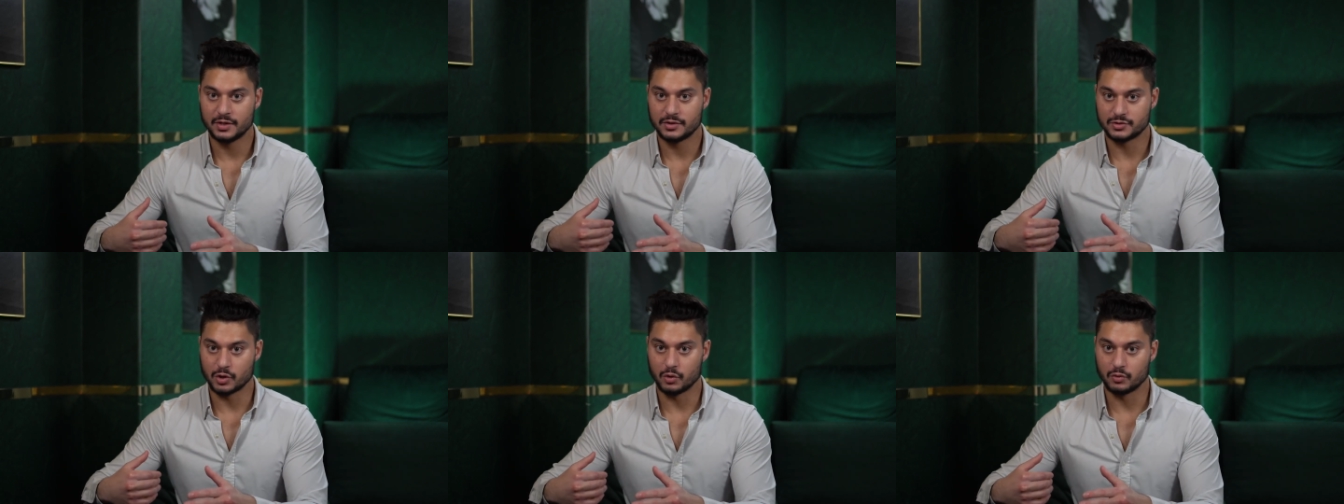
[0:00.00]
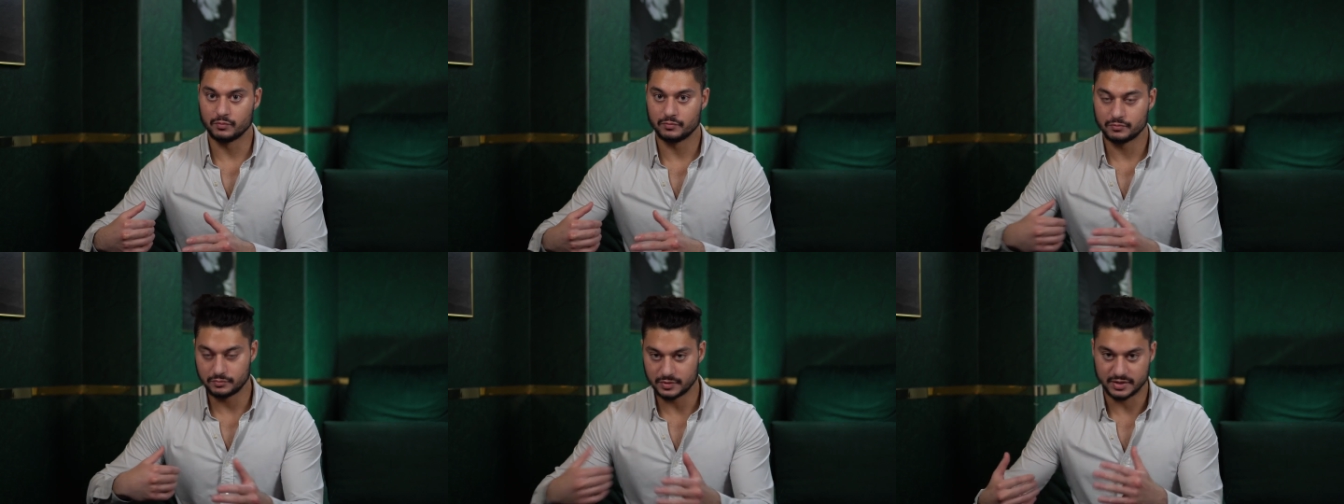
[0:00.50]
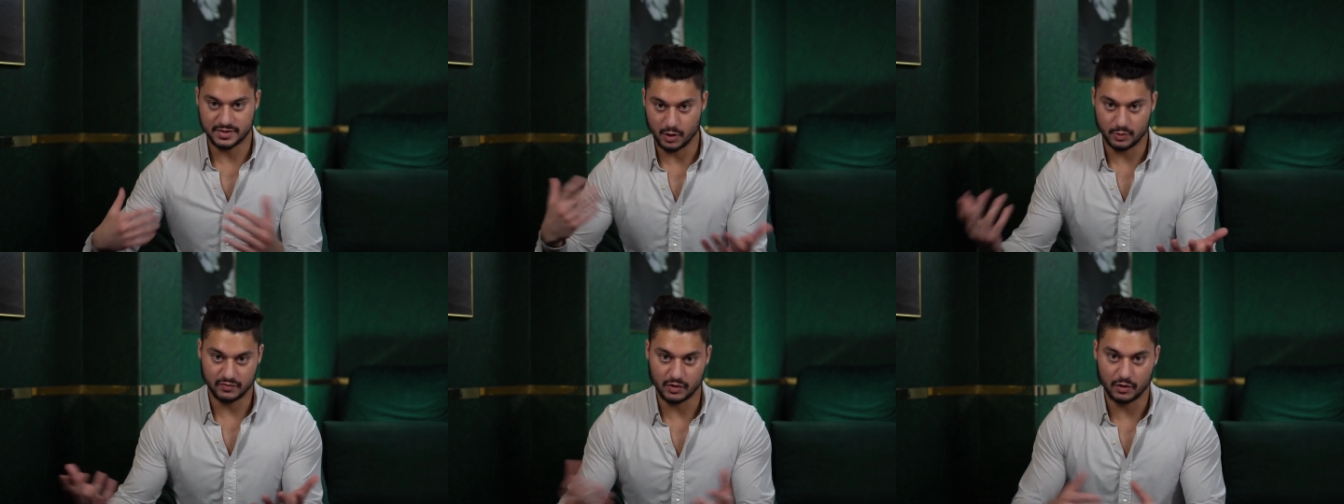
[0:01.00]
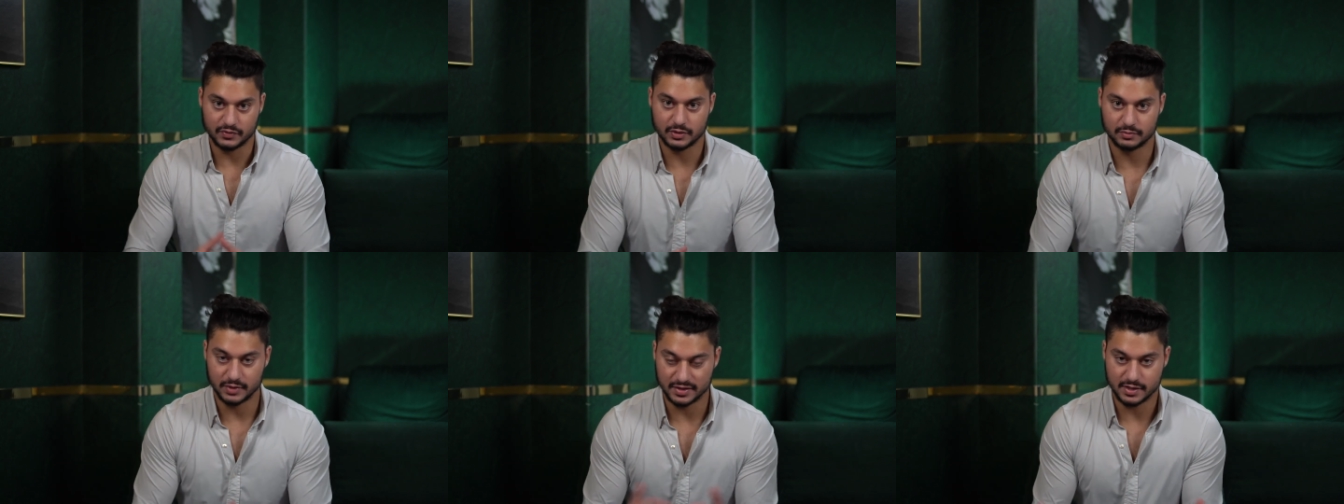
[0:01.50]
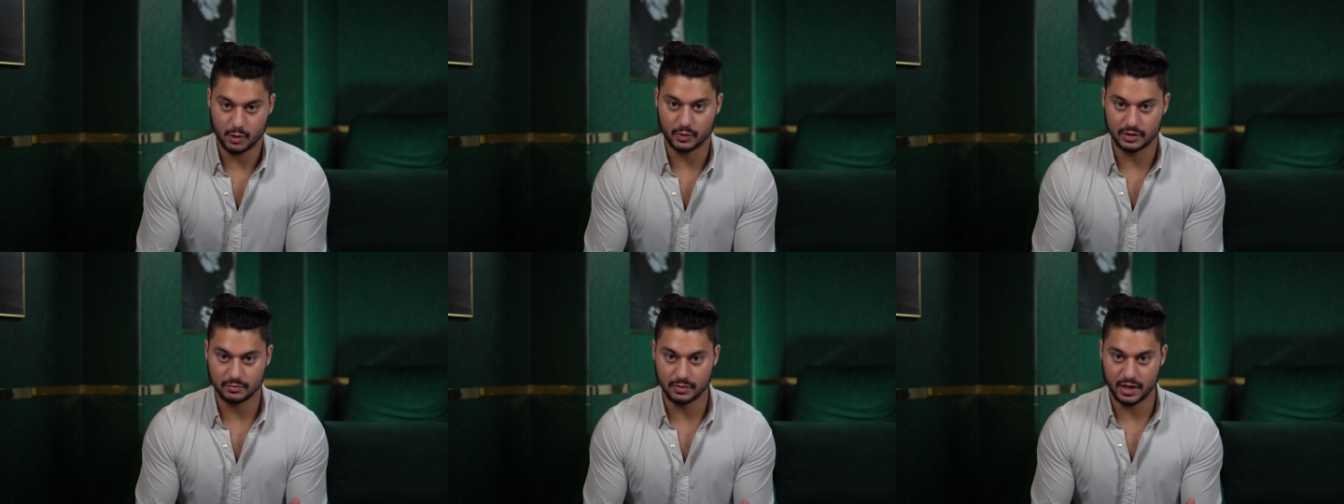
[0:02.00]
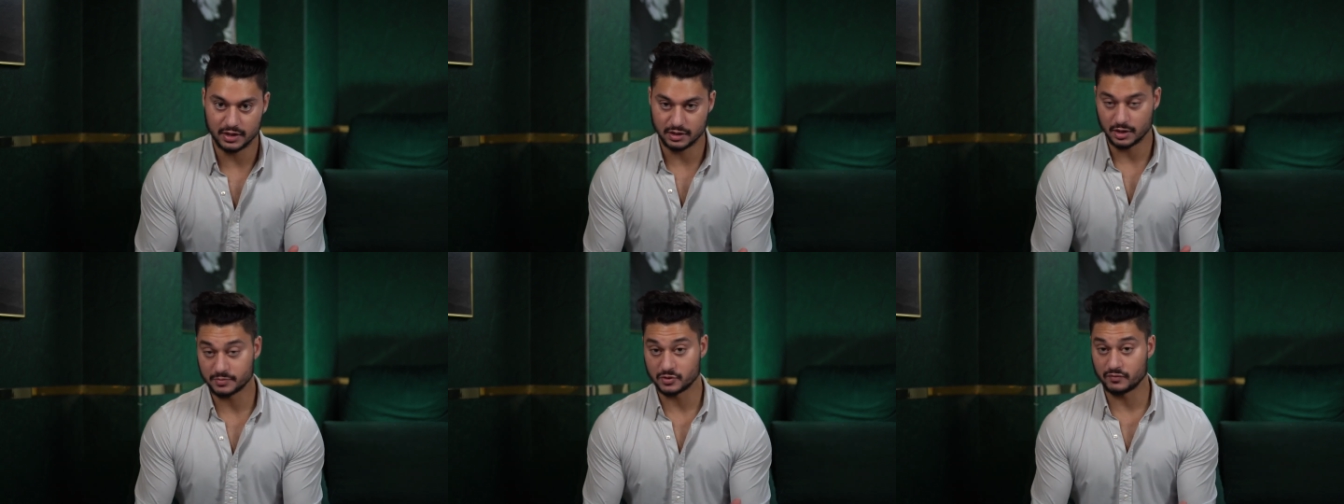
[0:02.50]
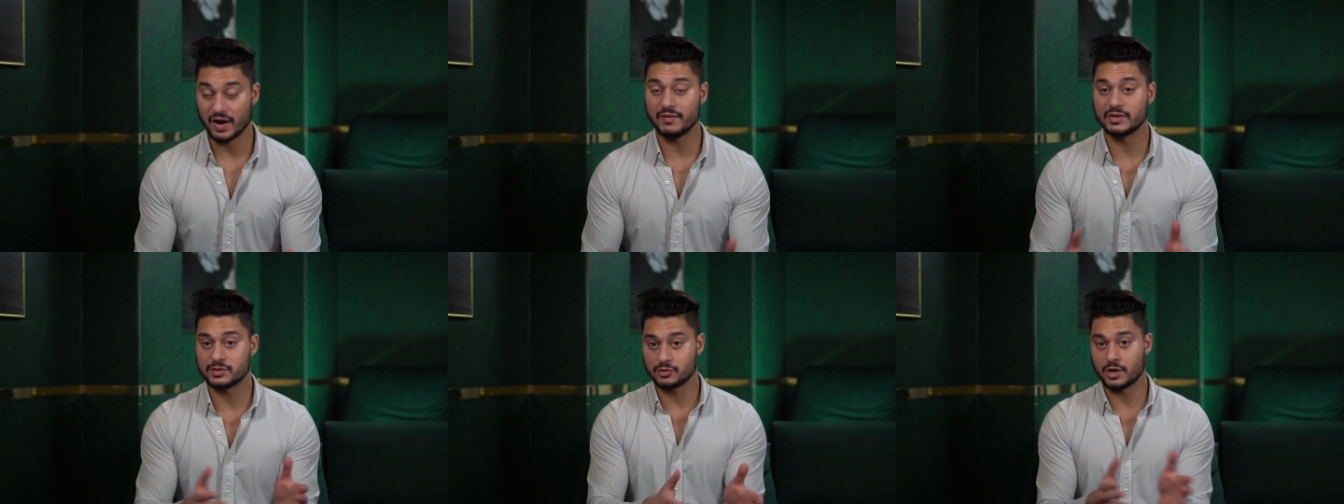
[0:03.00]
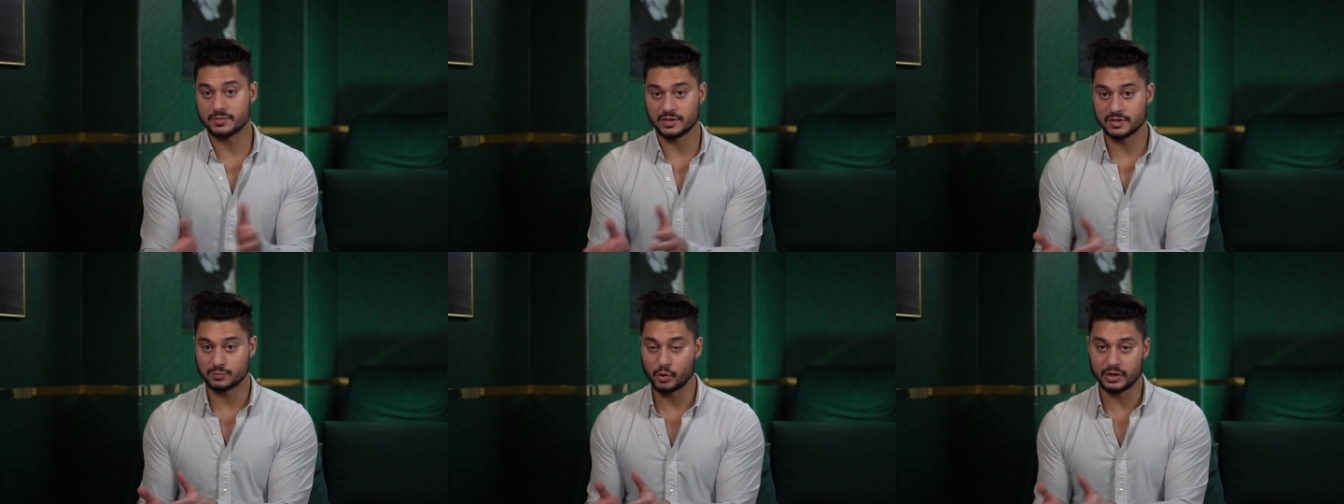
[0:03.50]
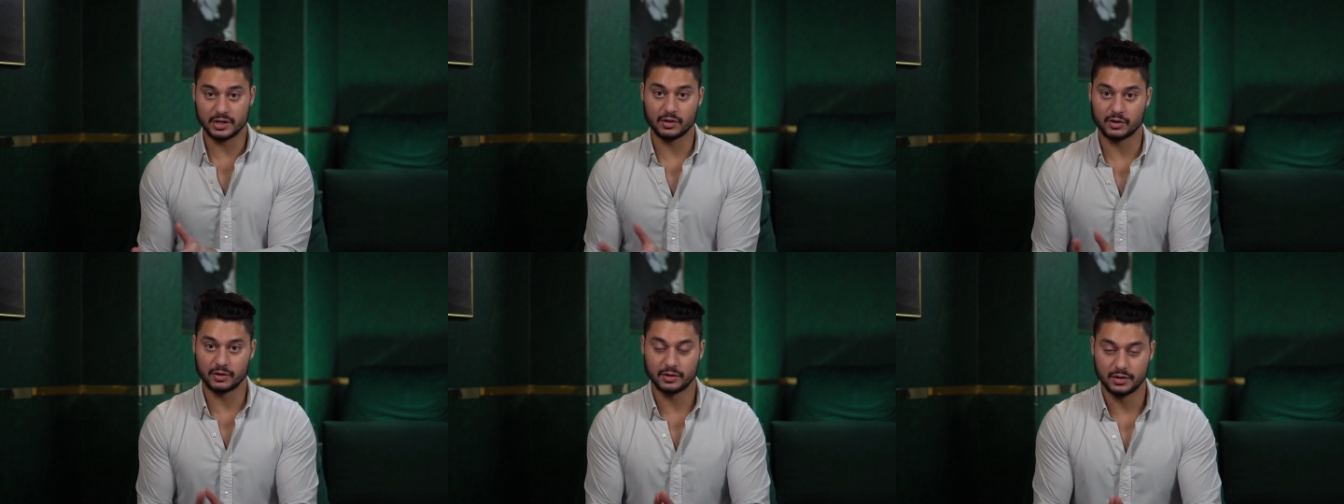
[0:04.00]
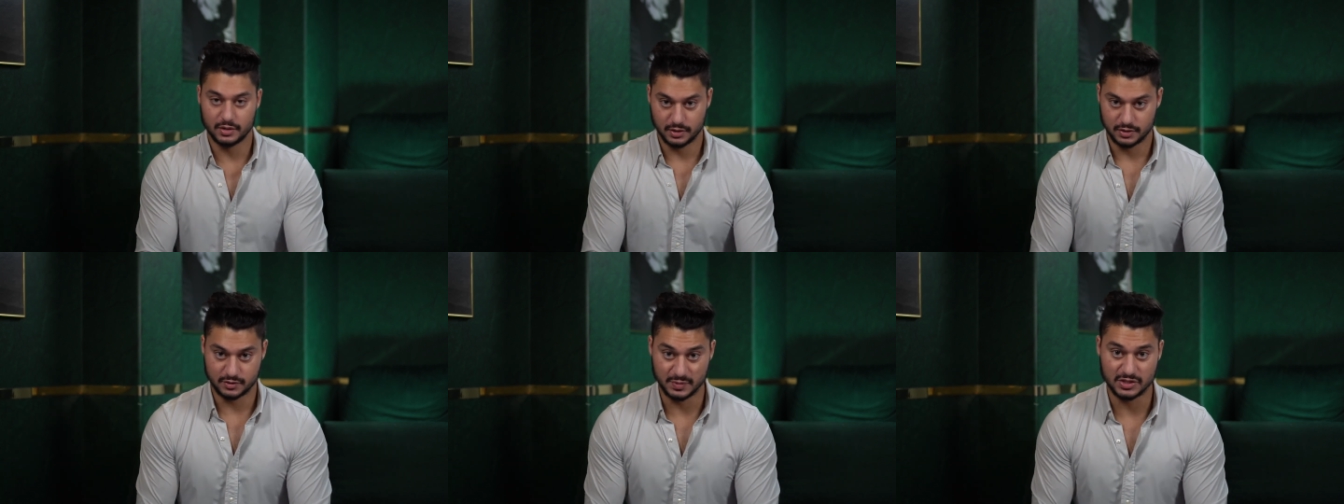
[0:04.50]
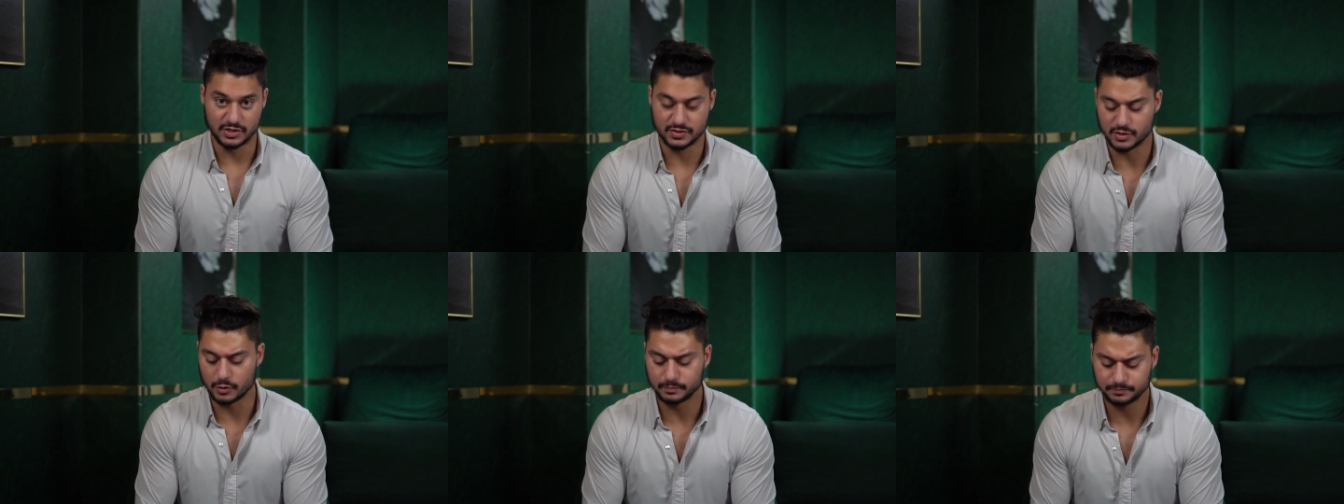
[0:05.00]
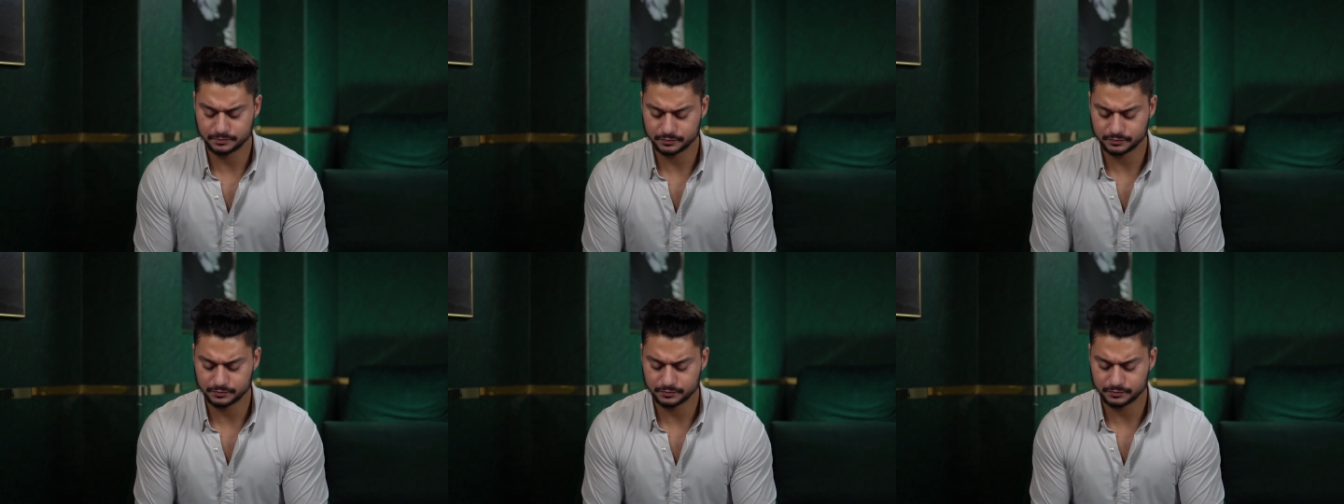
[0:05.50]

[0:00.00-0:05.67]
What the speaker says: So that's how we evolved. That's how we ended up surviving to come to this point in our species. So